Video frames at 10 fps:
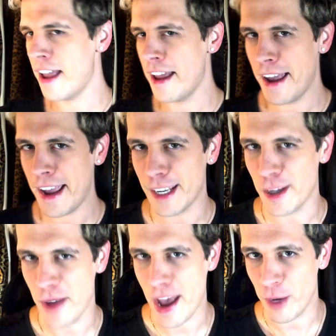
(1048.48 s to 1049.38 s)
Hello,
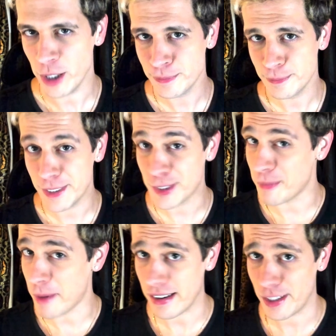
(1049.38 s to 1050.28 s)
Emma. It's
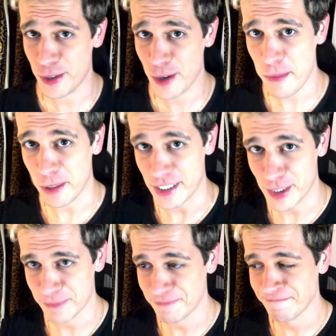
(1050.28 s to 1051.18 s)
Milo Yiannopoulos.
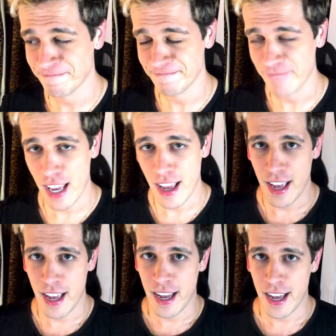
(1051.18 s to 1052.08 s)

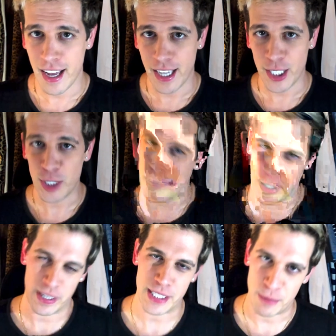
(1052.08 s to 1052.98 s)
You're probably
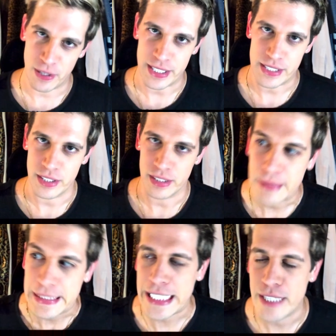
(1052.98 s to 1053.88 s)
quite surprised to
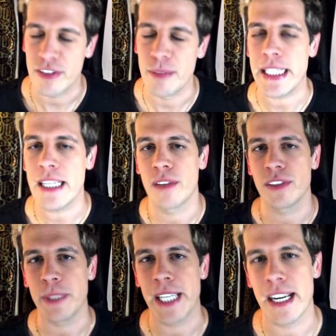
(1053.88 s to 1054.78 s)
hear from me
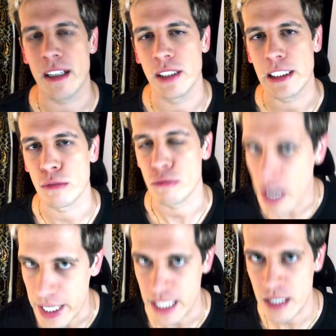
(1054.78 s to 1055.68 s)
after we had our little
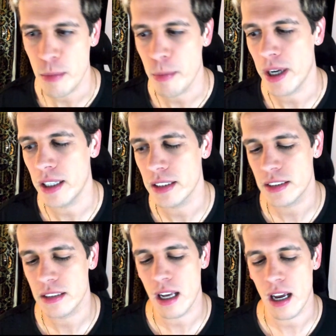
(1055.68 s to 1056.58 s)
run-in,
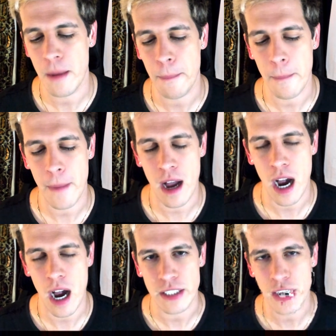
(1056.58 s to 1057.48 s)
but
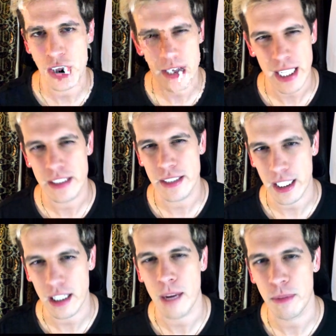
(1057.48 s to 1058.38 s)
just had to take
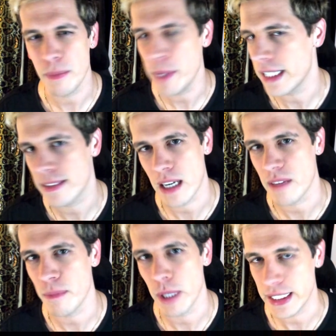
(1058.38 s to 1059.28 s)
a couple of minutes out of
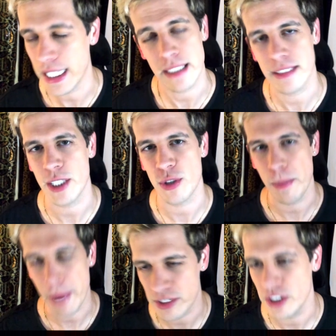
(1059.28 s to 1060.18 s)
my day to send you a
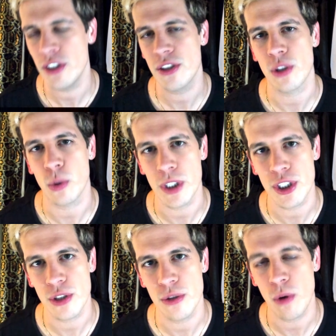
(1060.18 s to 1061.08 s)
message to wish
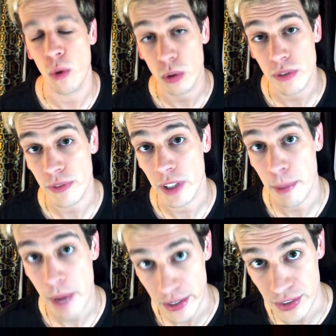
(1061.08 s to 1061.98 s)
you all of the very
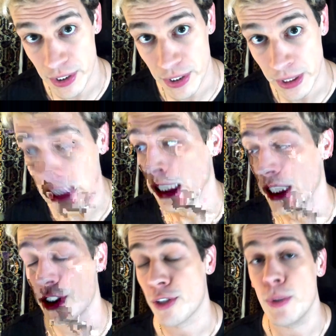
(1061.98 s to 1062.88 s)
best. It's
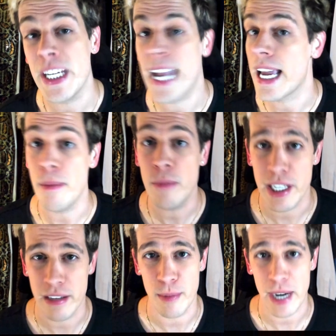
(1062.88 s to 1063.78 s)
3 a.m. here
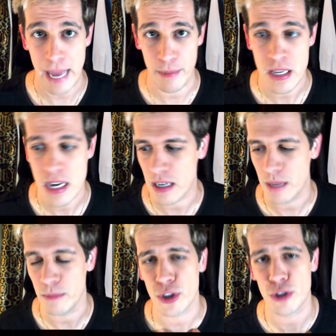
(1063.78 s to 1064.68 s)
in Miami, and I'm
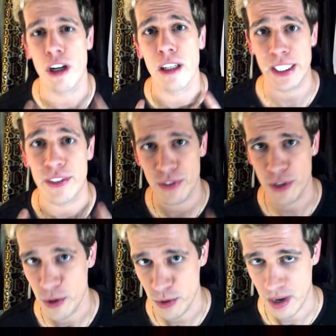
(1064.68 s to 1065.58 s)
struggling
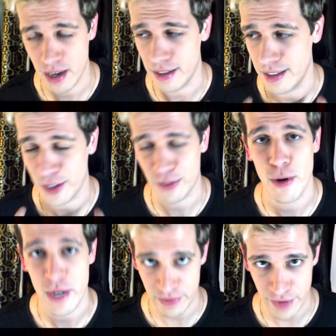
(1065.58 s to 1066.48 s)
through a throat
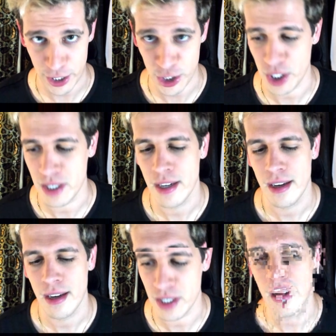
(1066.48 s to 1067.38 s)
infection,
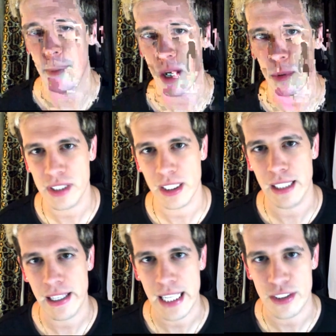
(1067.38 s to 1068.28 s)
but I wasn't going to
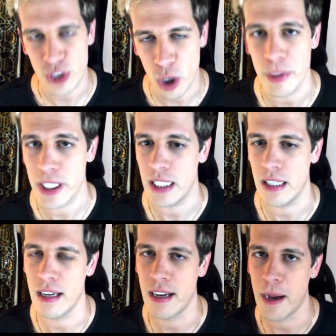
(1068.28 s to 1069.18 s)
let that stop me
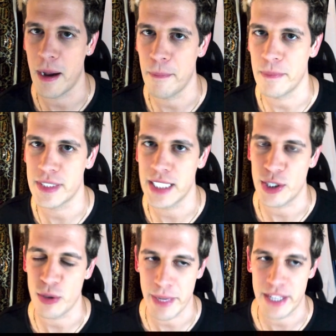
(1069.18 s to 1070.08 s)
send you
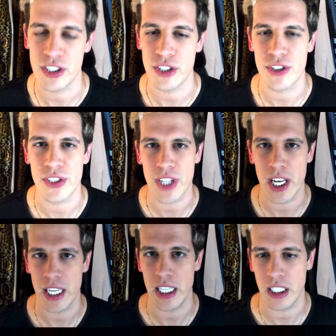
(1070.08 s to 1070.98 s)
a message to
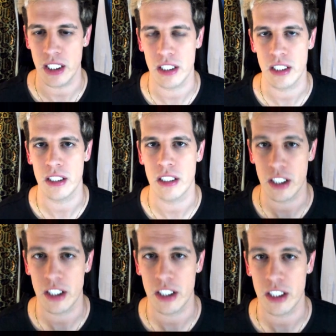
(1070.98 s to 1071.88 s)
say,
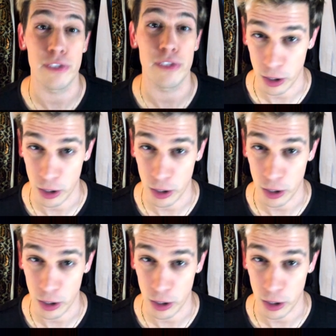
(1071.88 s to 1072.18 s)
go for it, girl.